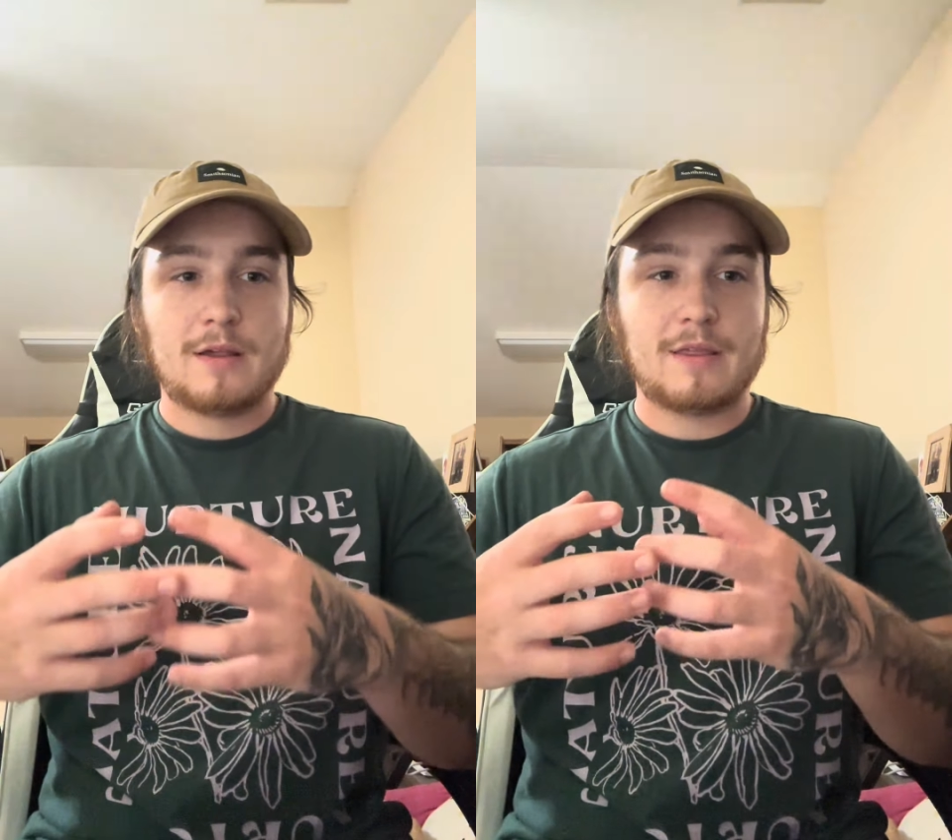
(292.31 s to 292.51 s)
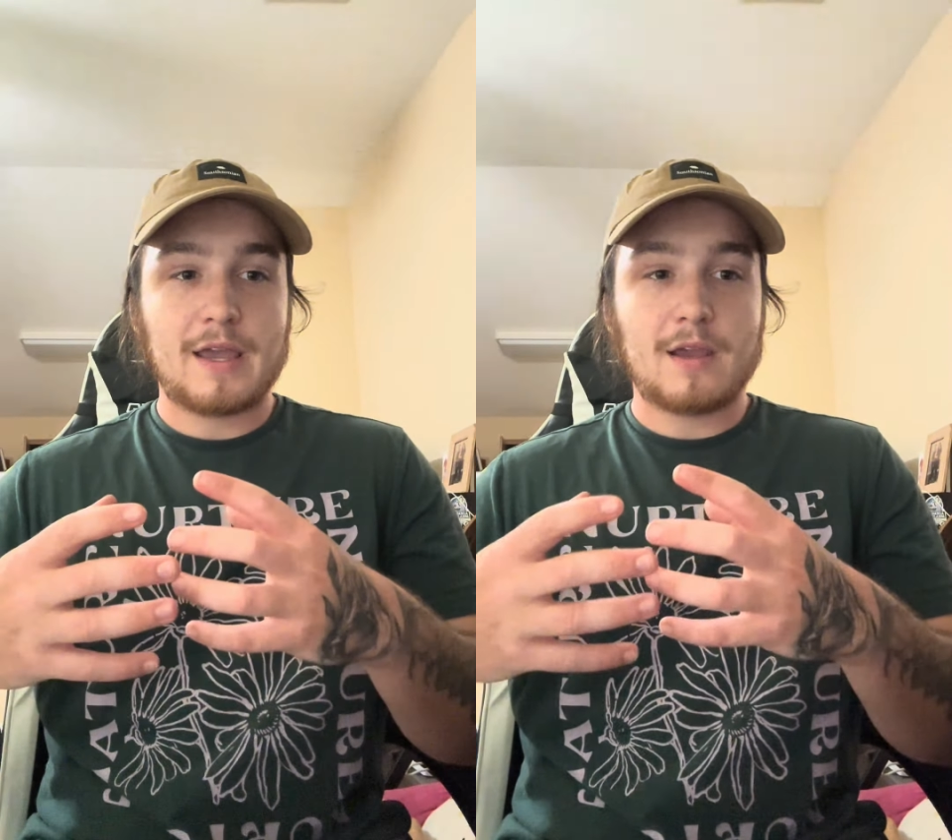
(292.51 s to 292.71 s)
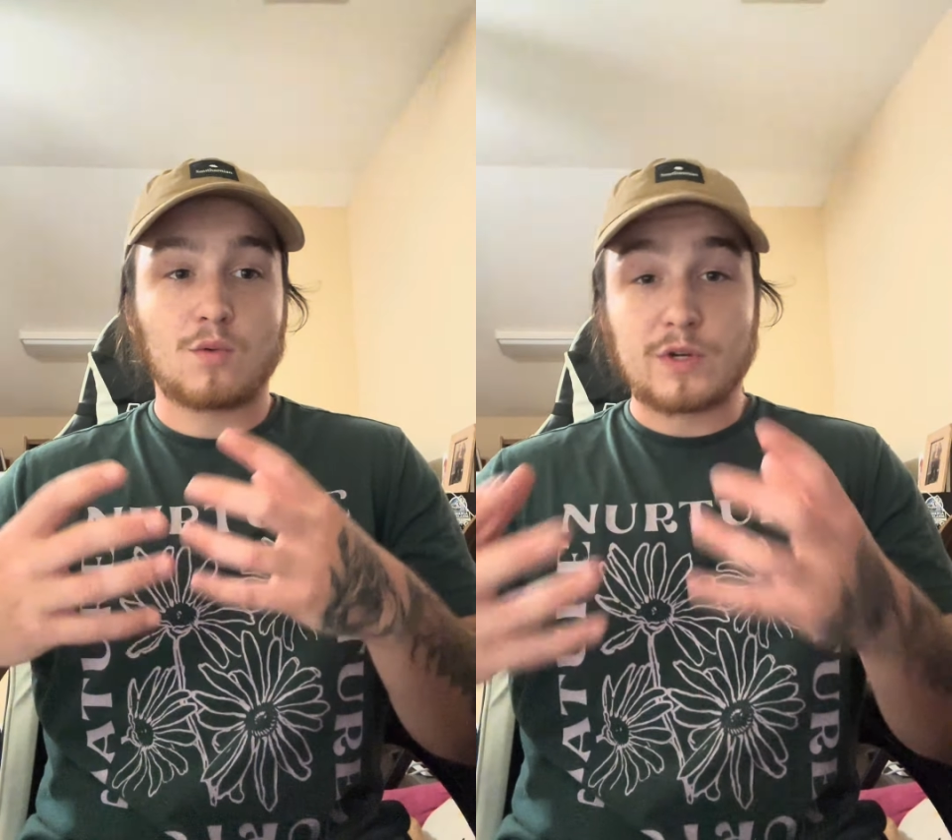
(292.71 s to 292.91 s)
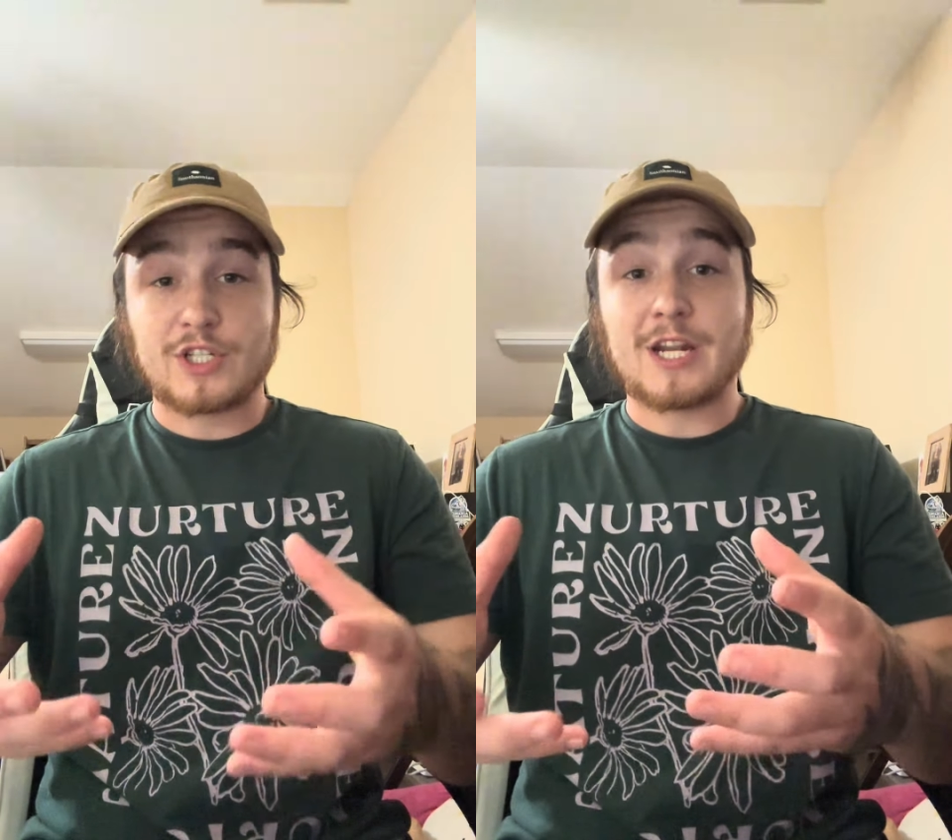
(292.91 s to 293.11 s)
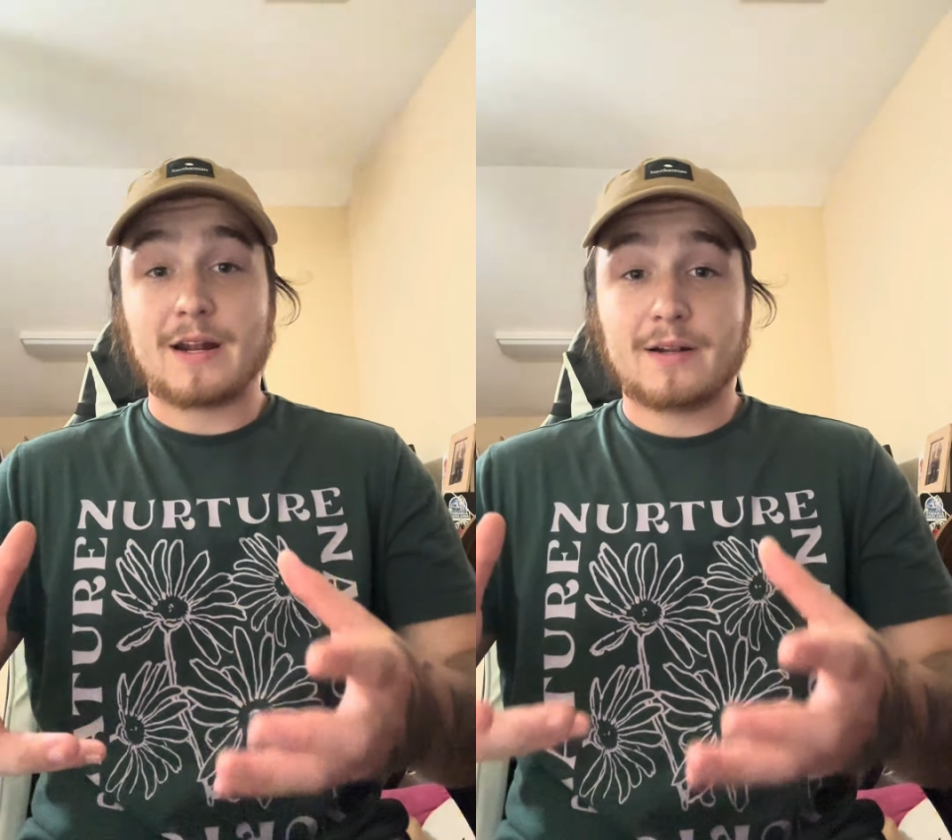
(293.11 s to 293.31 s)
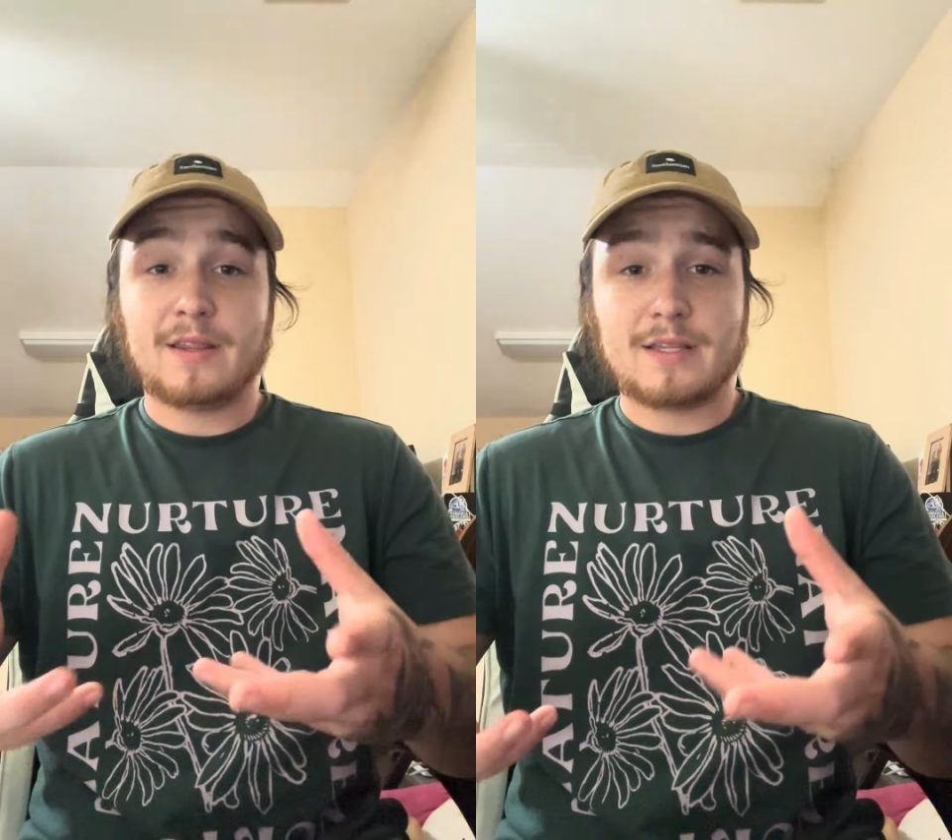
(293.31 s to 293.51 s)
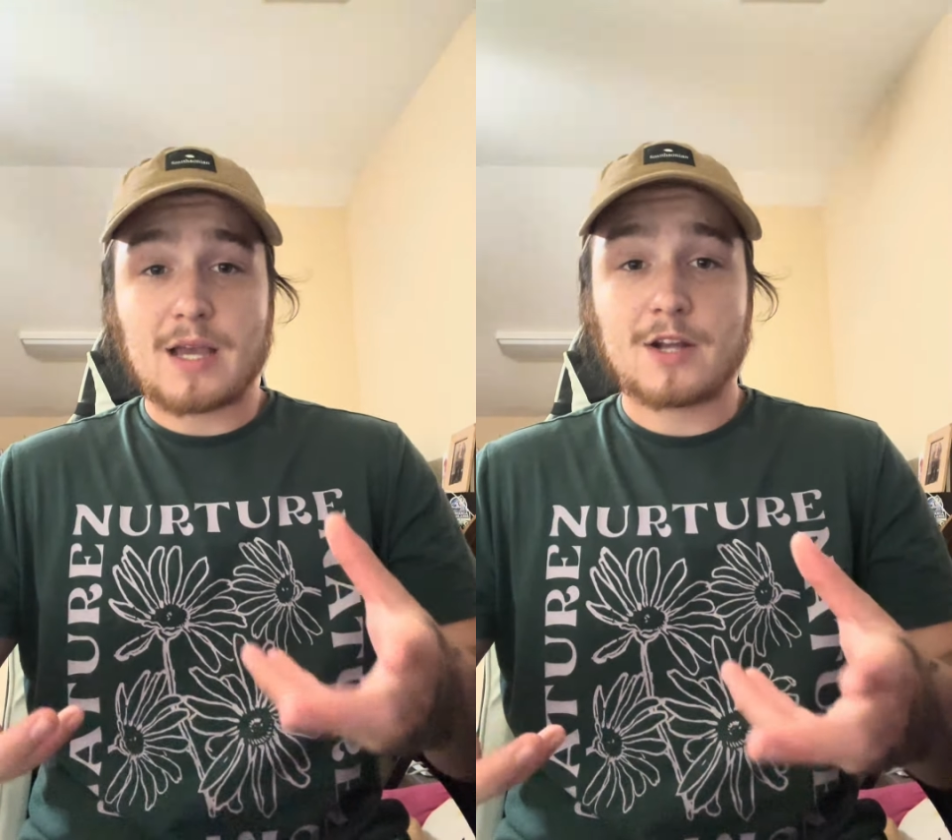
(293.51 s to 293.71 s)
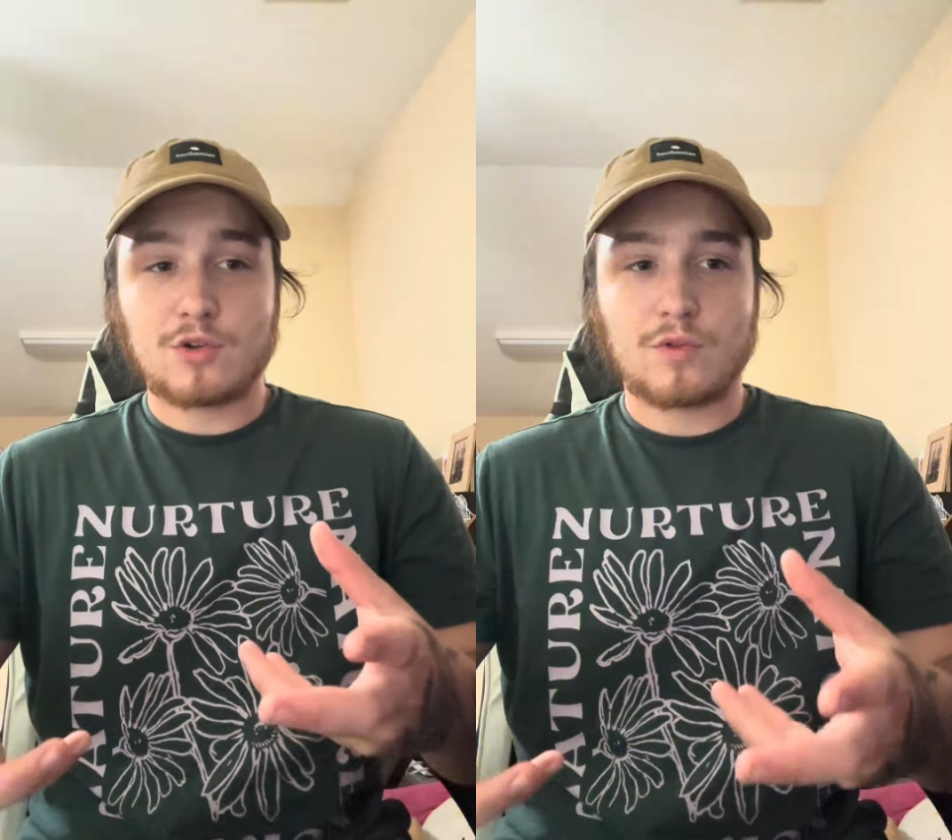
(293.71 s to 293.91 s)
They originated in these
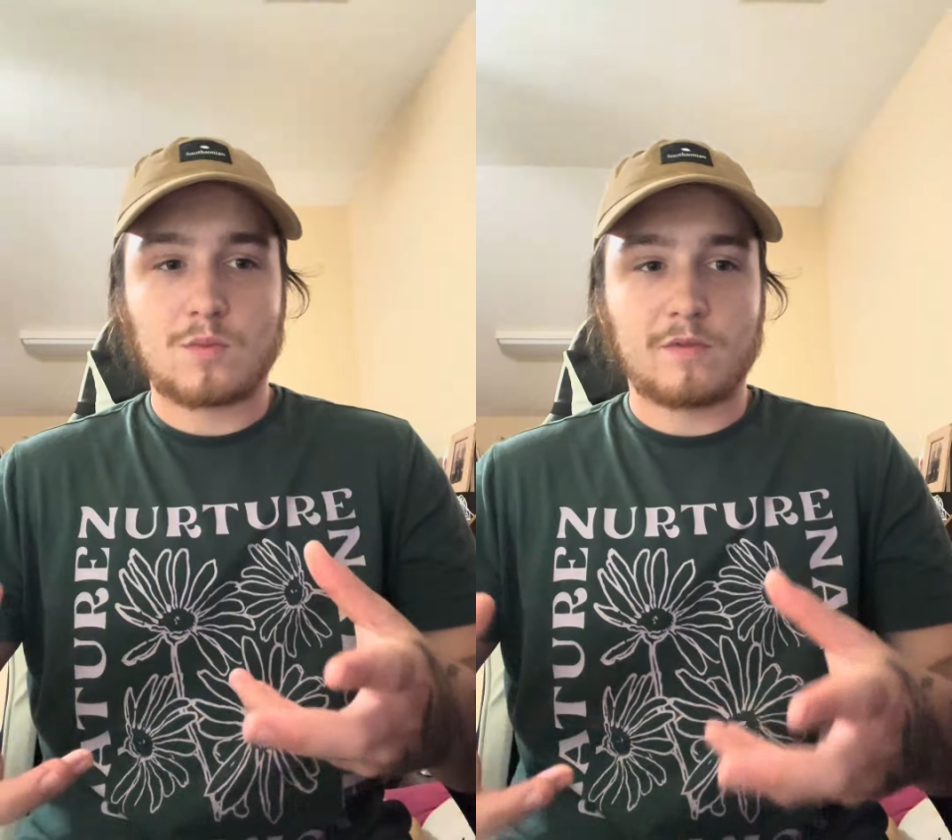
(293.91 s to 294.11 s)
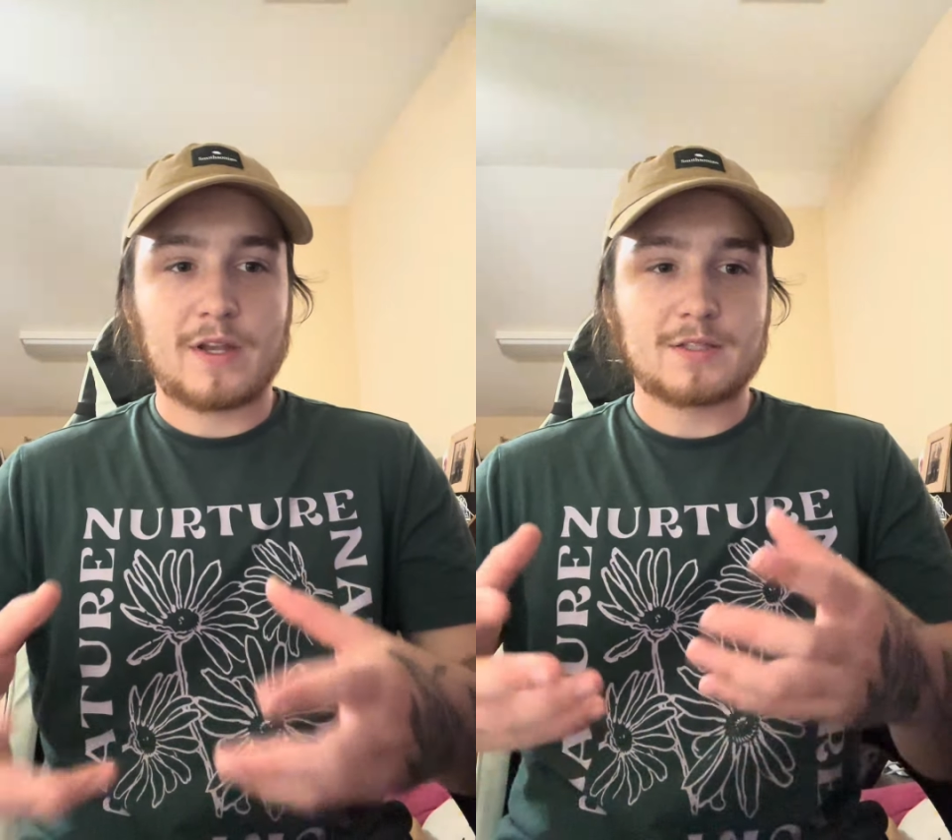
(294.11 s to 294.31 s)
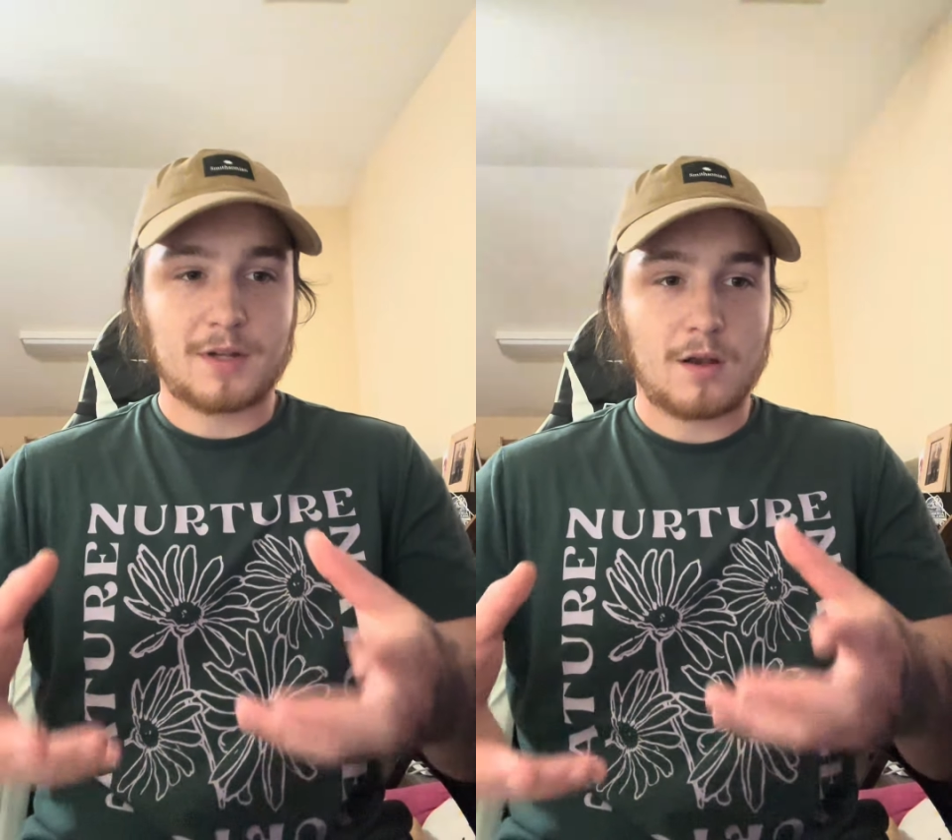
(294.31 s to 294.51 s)
hydrothermal vents,